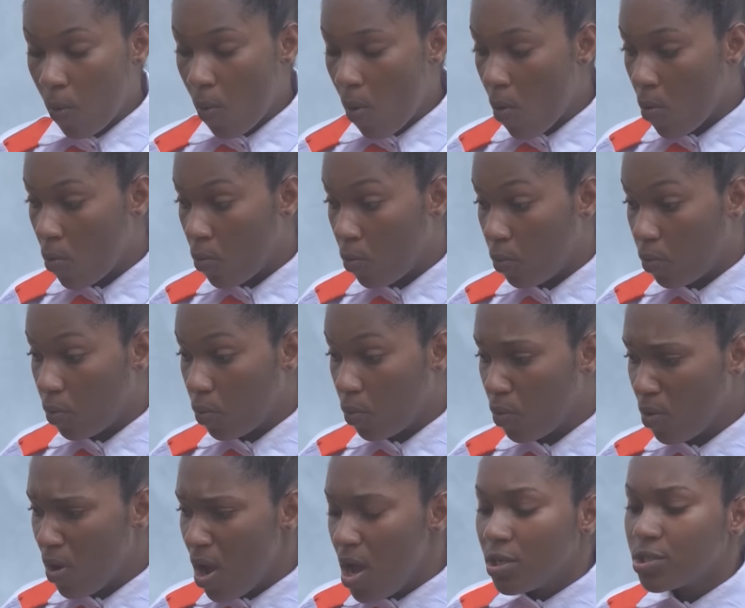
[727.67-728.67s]
Oh,
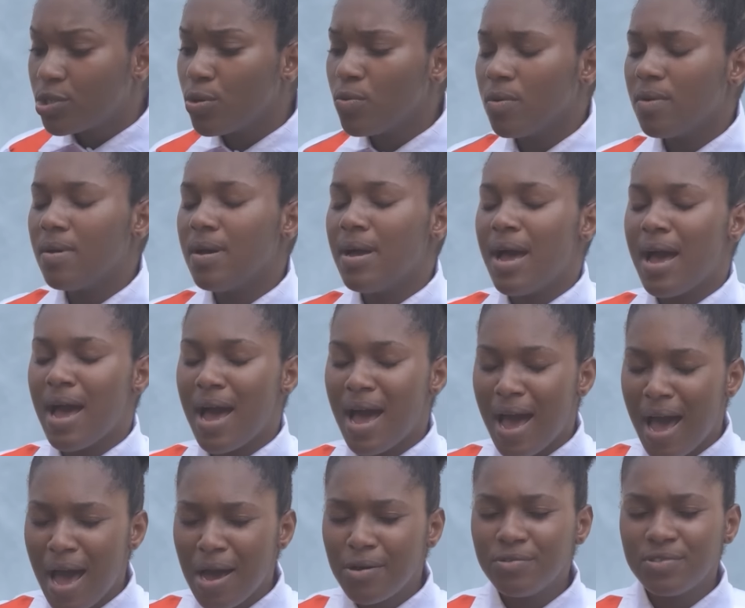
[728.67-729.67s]
so
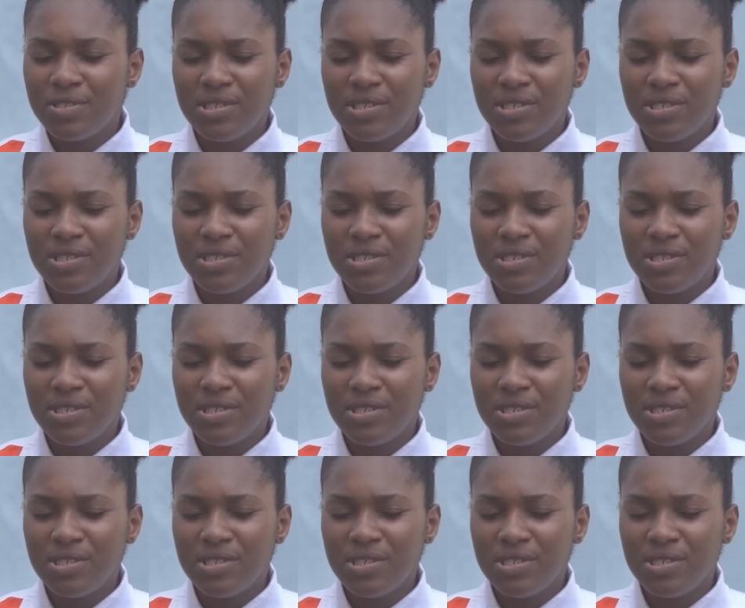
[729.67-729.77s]
how